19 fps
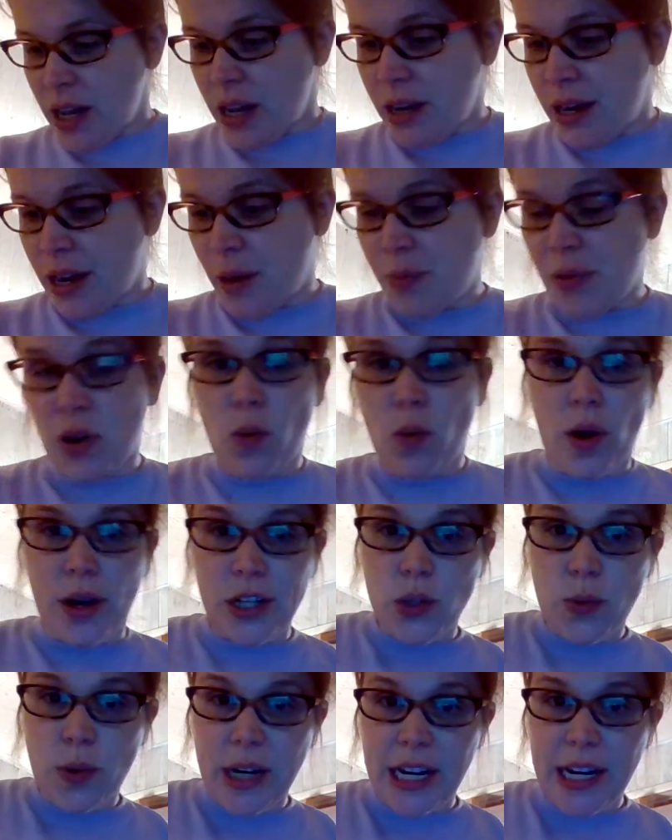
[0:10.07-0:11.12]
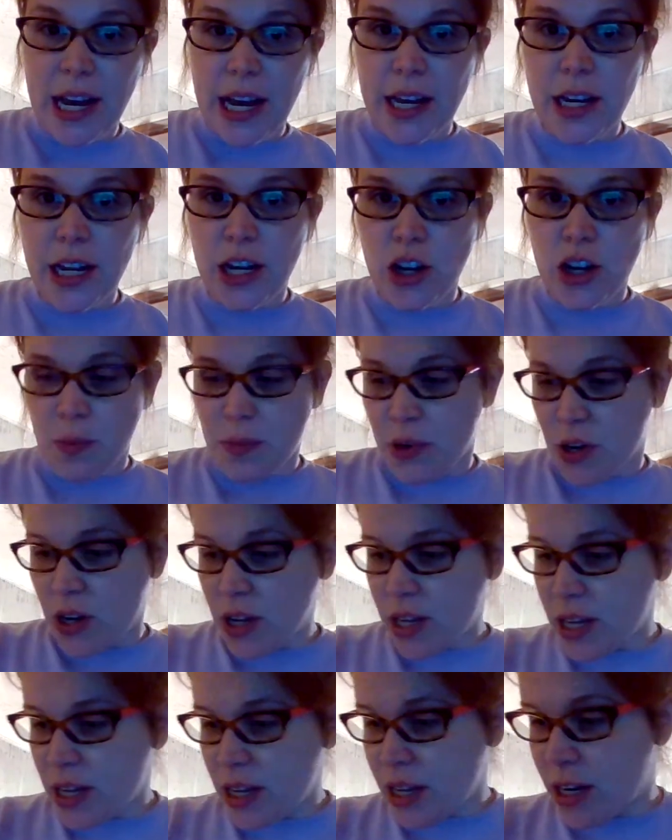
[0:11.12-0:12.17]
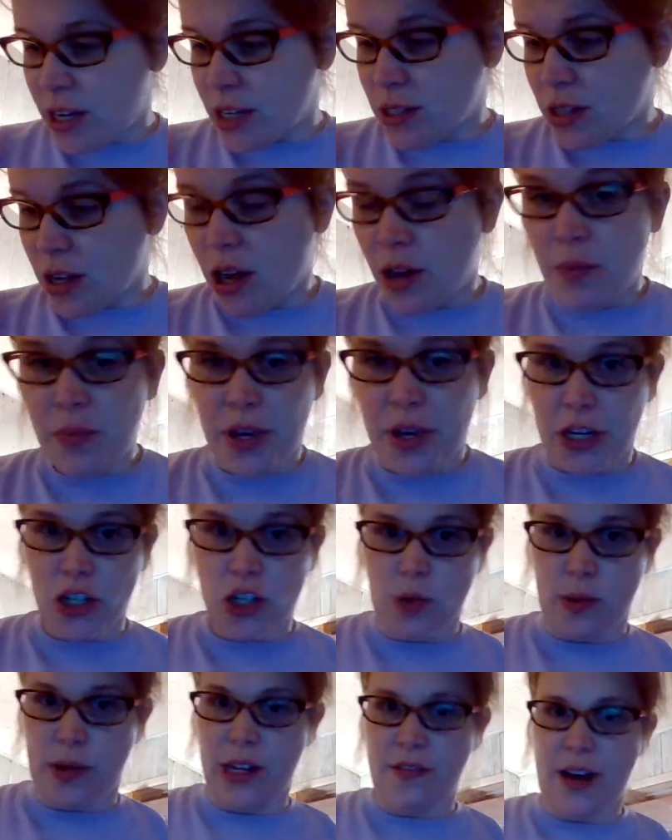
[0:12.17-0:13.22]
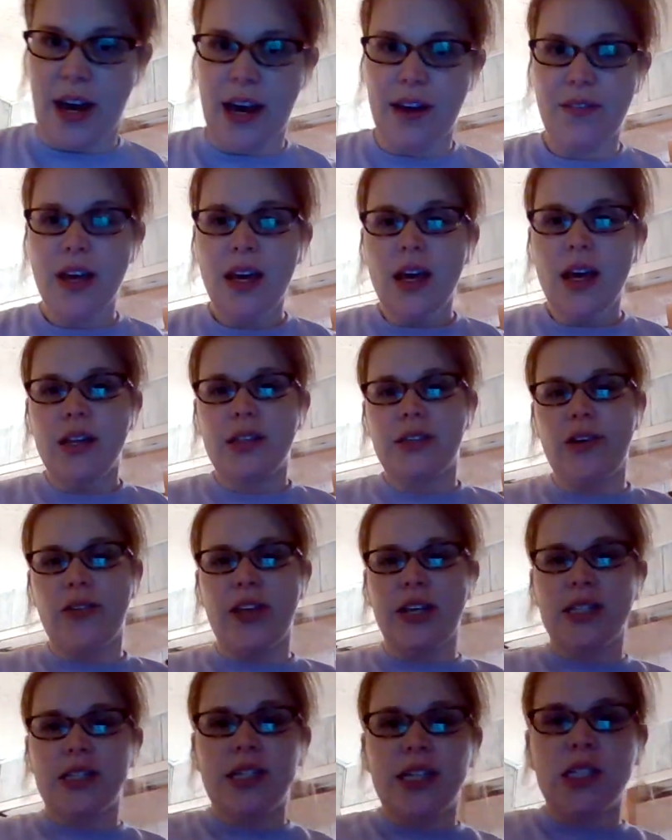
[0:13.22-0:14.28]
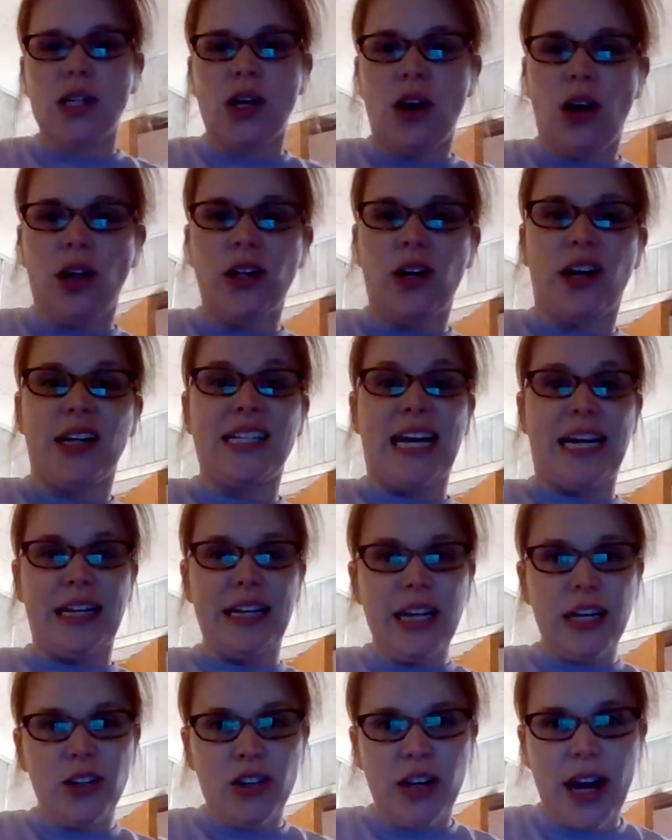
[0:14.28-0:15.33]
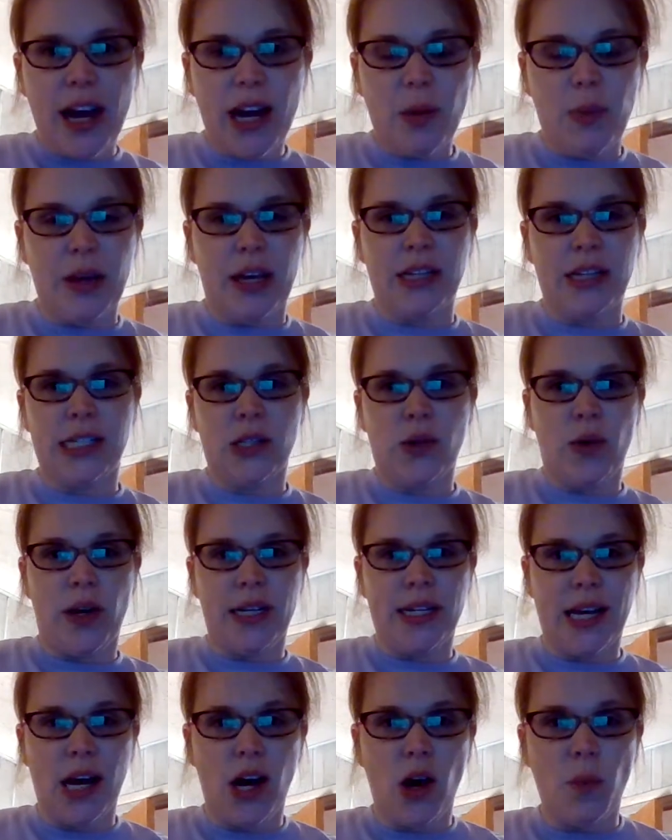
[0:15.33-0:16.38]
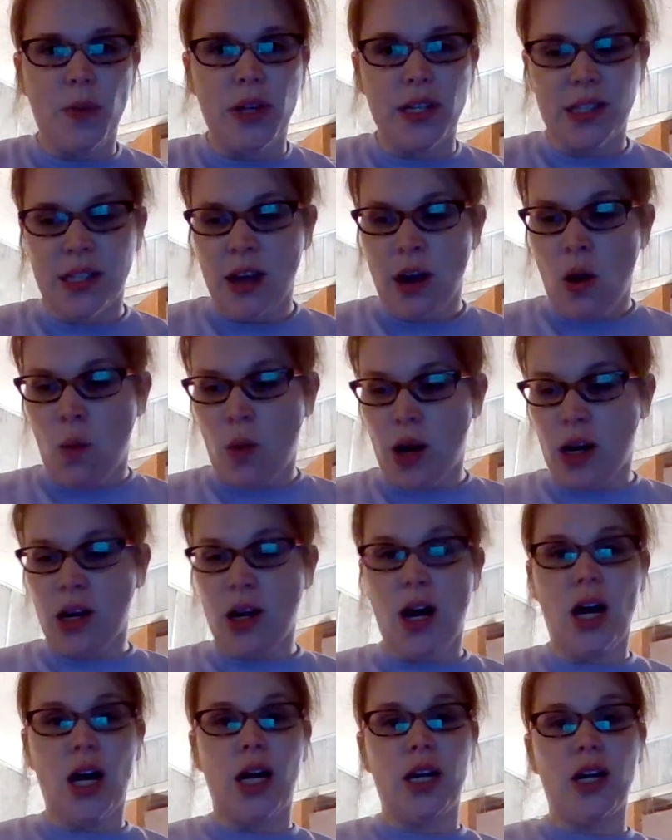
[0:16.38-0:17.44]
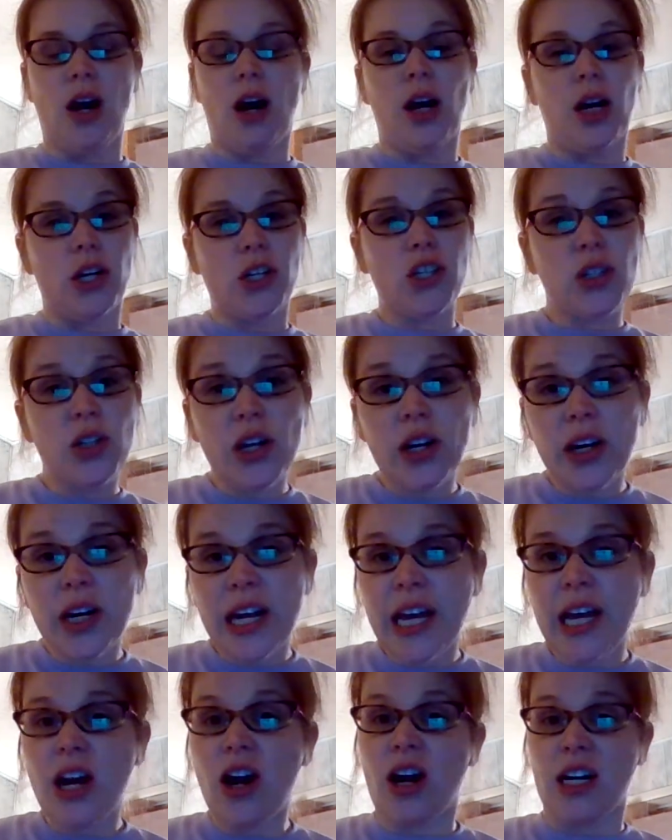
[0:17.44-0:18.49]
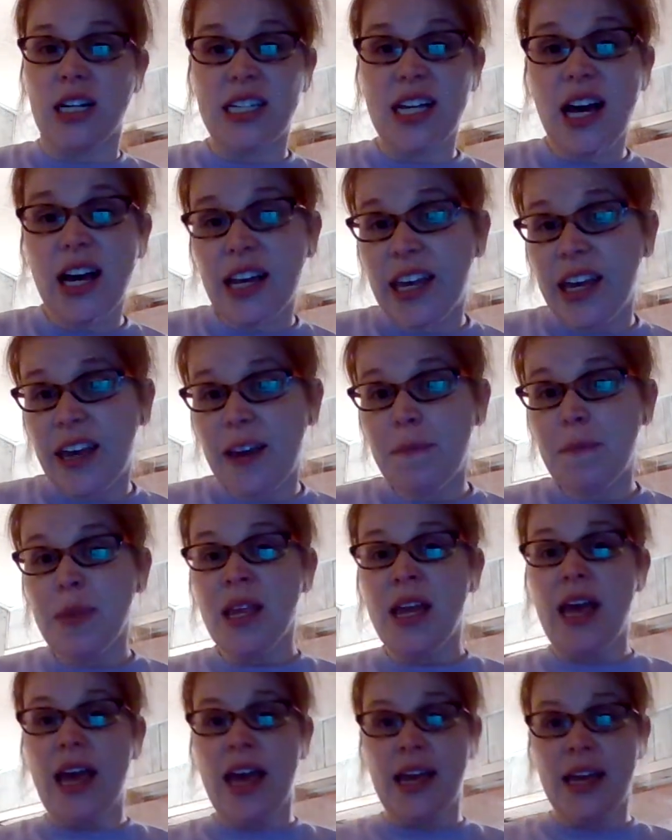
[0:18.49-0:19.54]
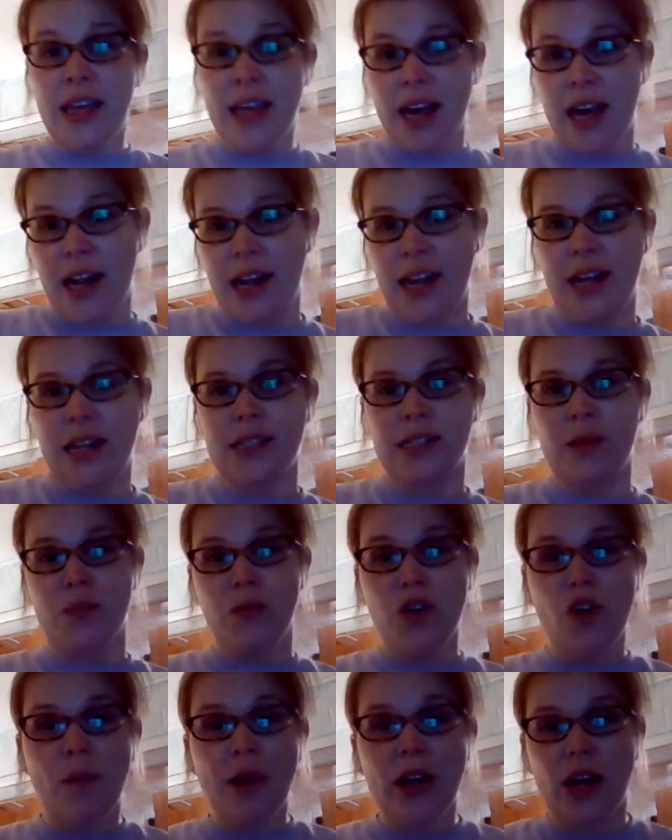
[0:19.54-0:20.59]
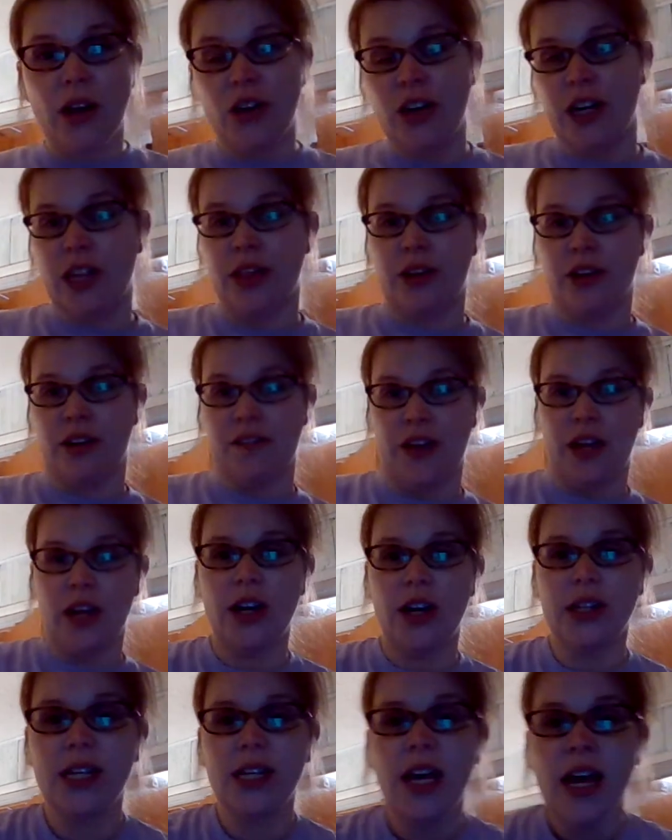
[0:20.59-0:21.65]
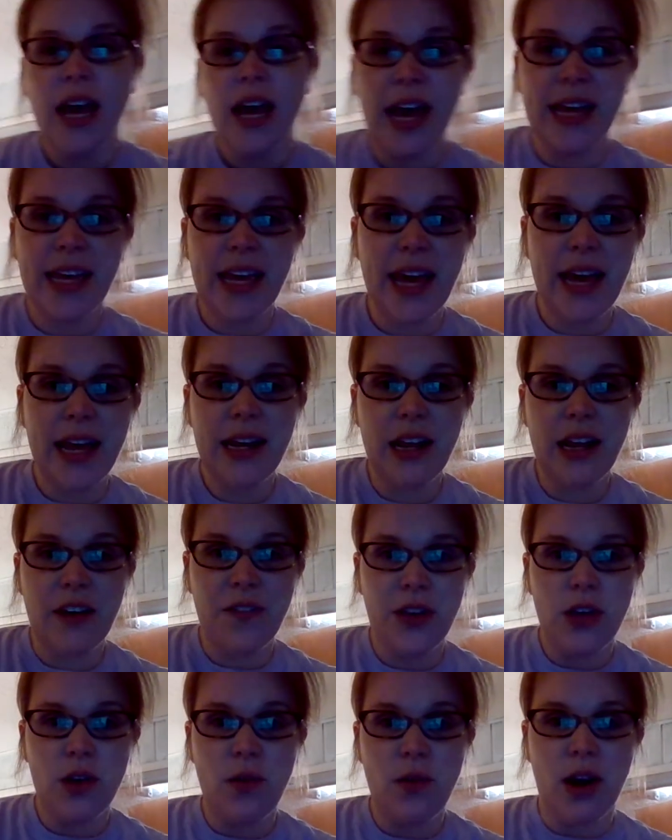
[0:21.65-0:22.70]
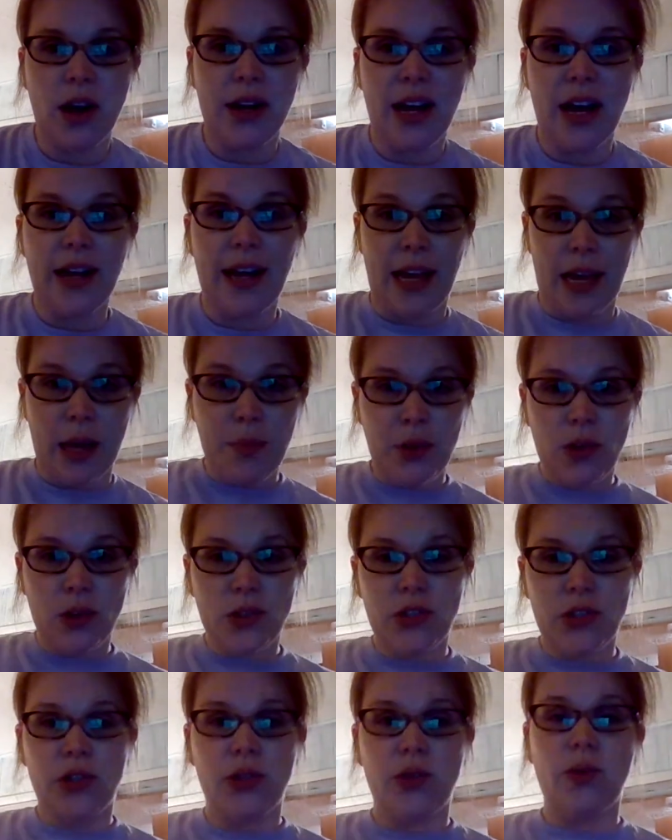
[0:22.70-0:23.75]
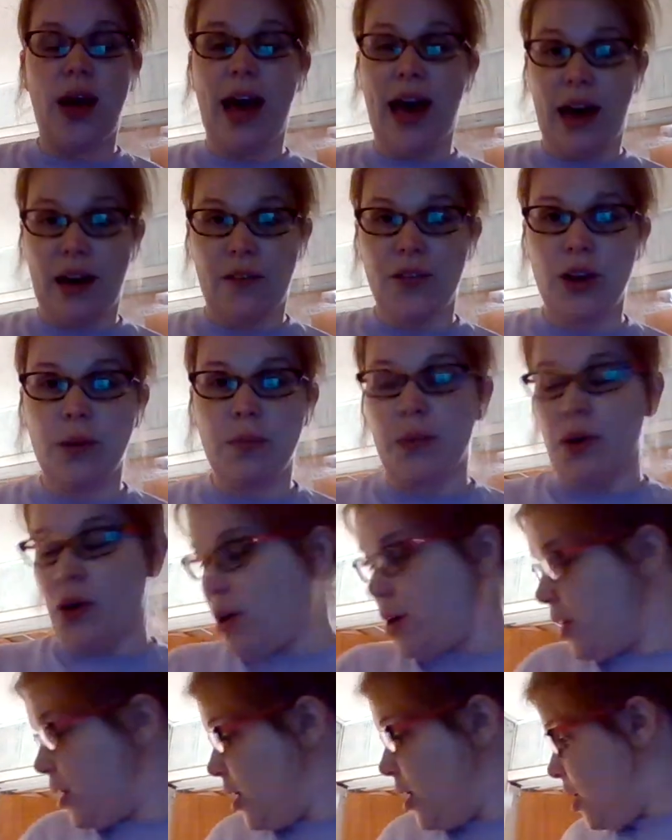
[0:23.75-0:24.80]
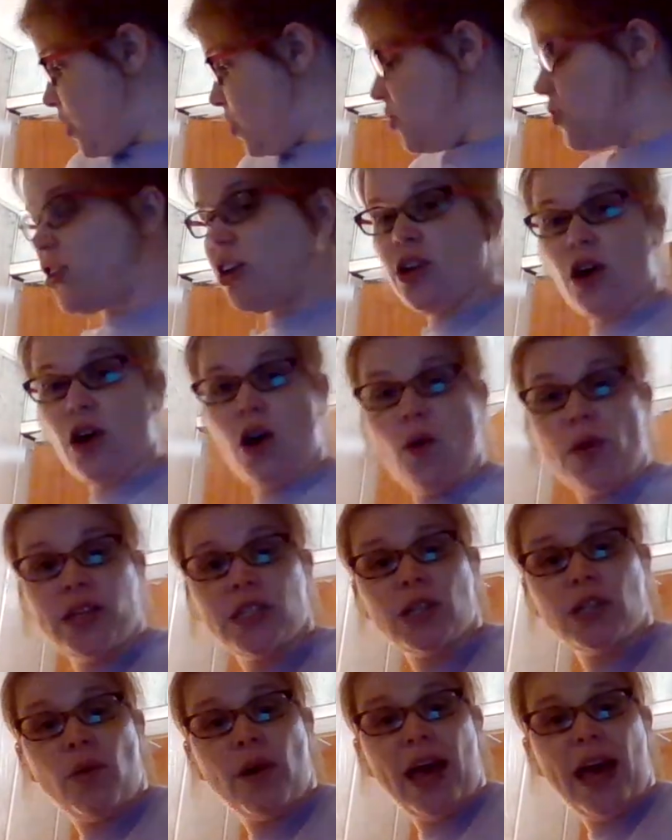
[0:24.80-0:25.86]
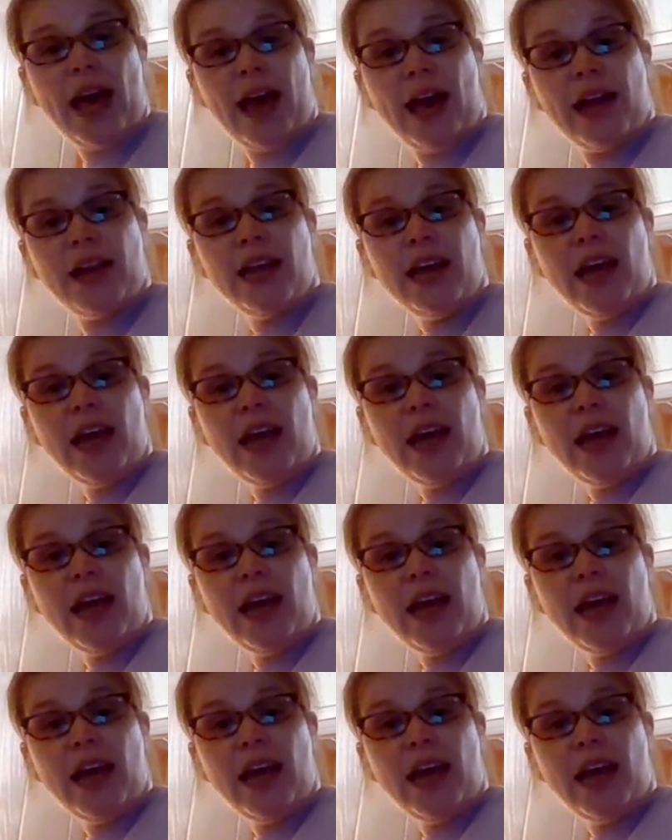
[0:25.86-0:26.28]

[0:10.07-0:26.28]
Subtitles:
number 129 in your book. It is on page 25. So this is called our technique track because it's going to help us work on our slurring, our tonguing, and getting some movement underneath our fingers. Again, if you are not able to have your book, you could always go ahead